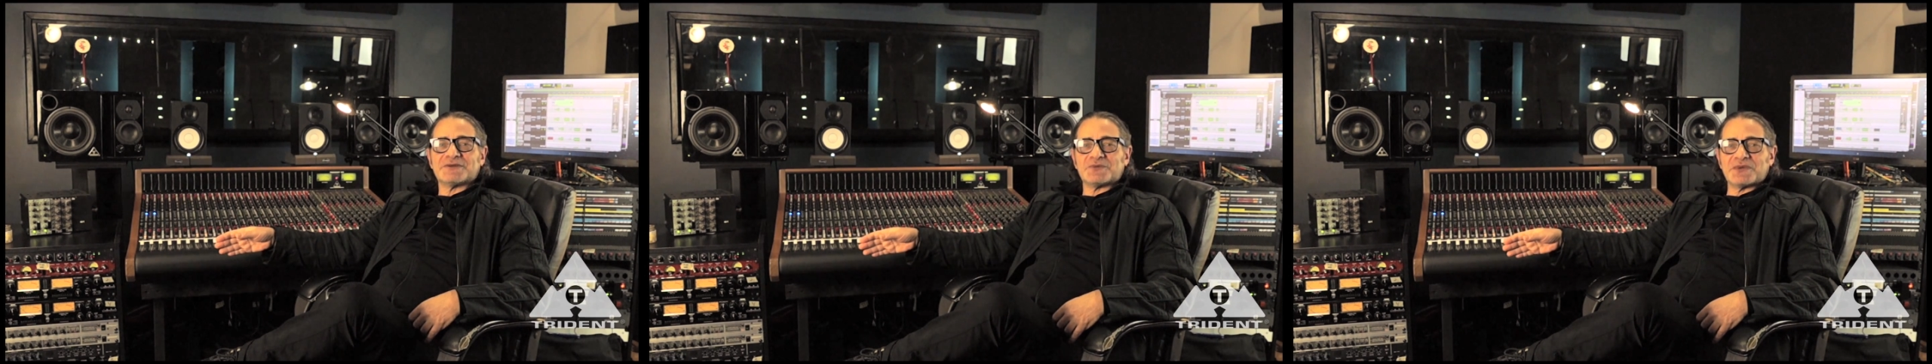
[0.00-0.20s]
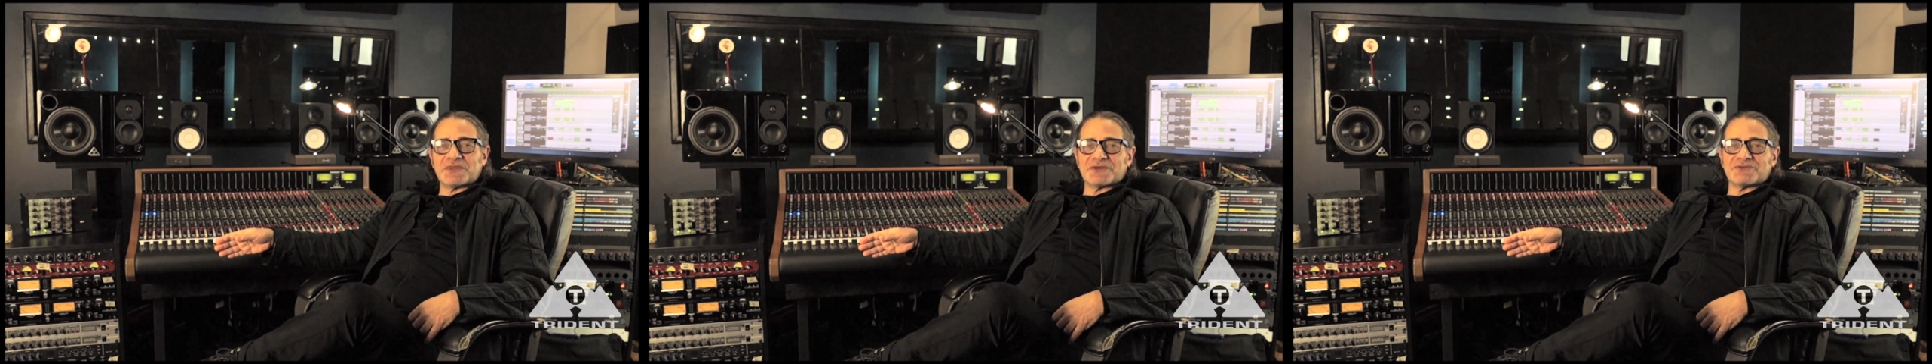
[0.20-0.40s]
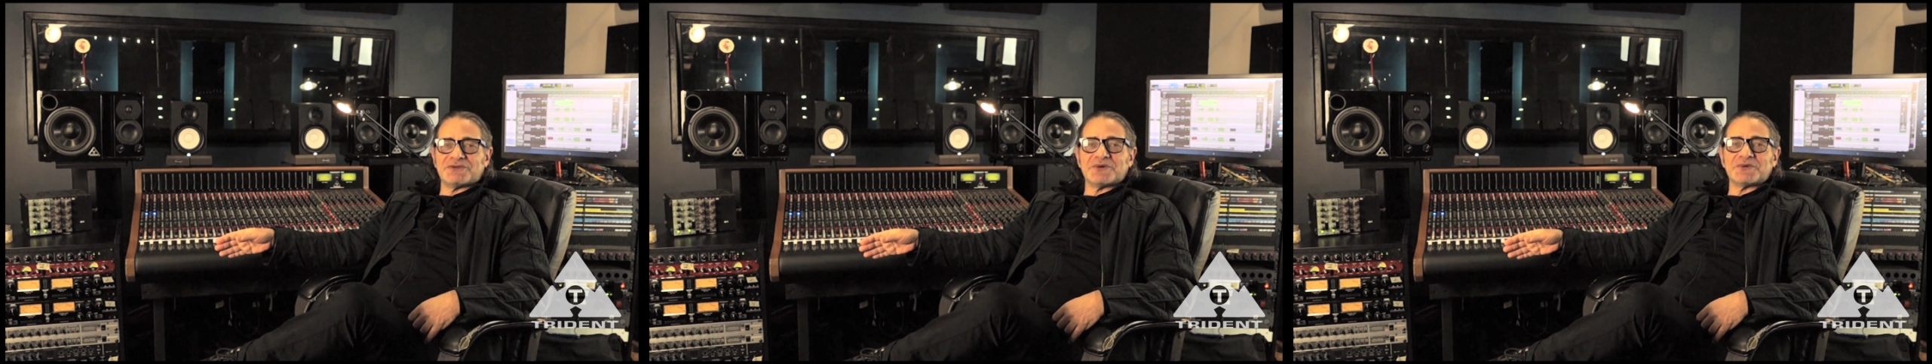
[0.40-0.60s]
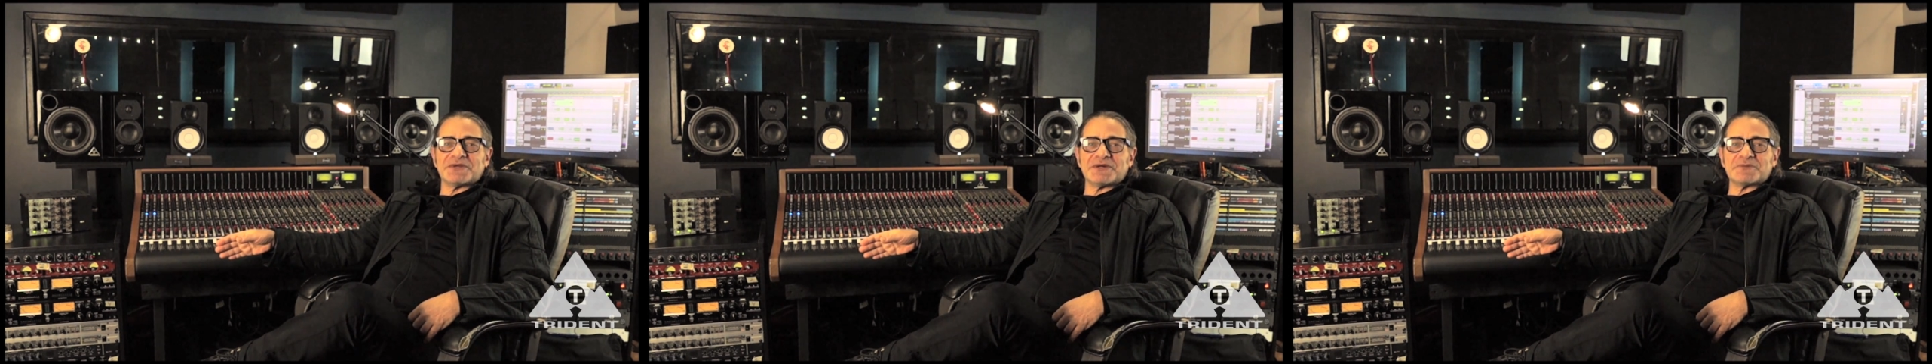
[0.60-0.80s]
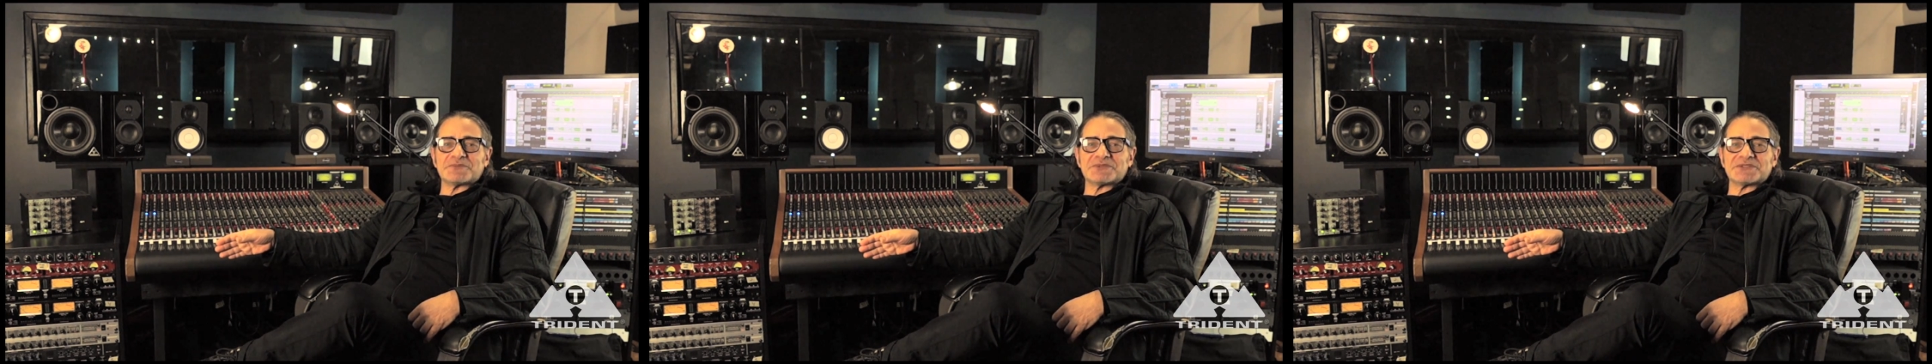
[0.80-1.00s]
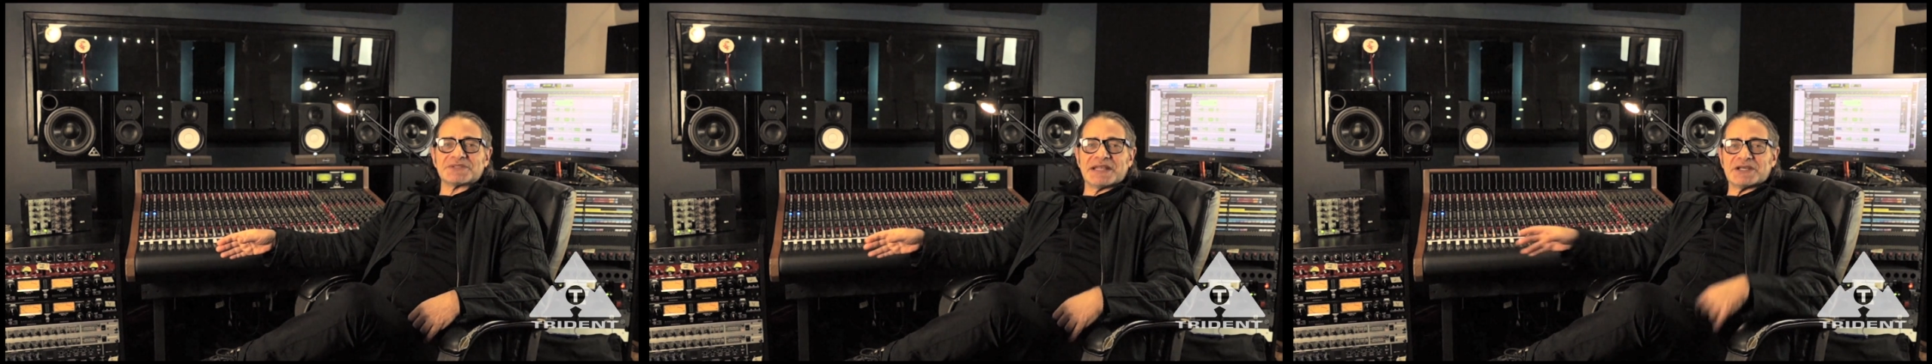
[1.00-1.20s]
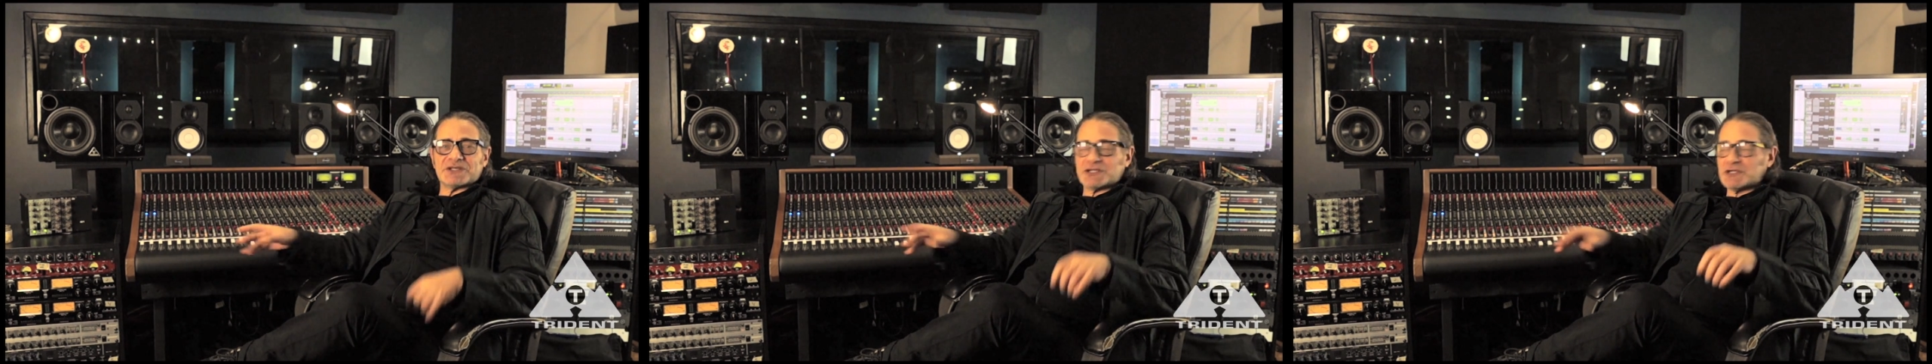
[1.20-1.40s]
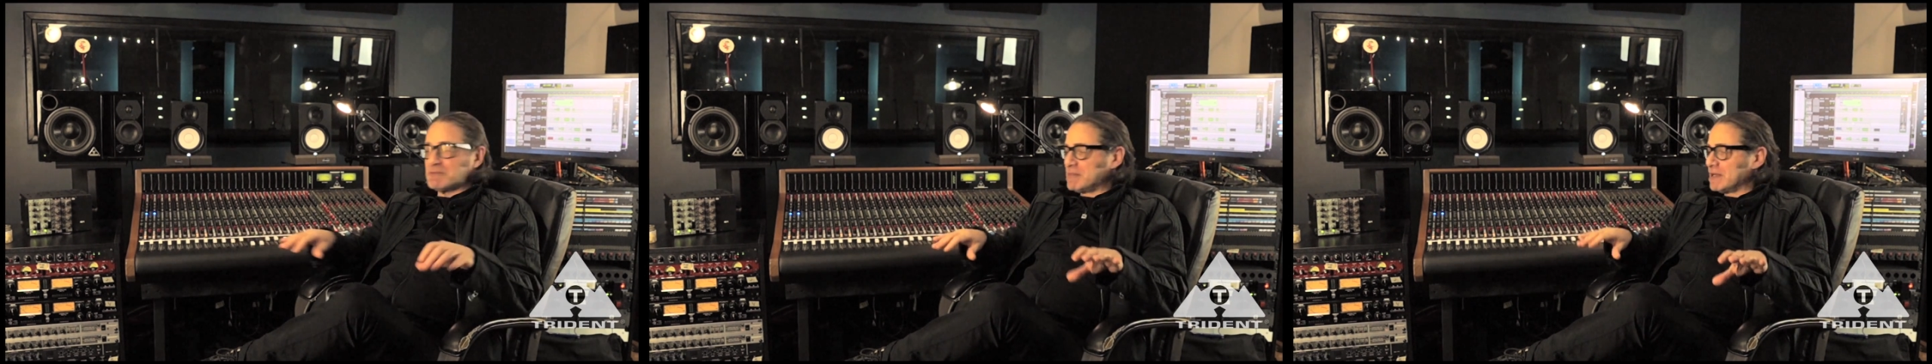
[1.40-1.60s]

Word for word: with the grown-ups and actually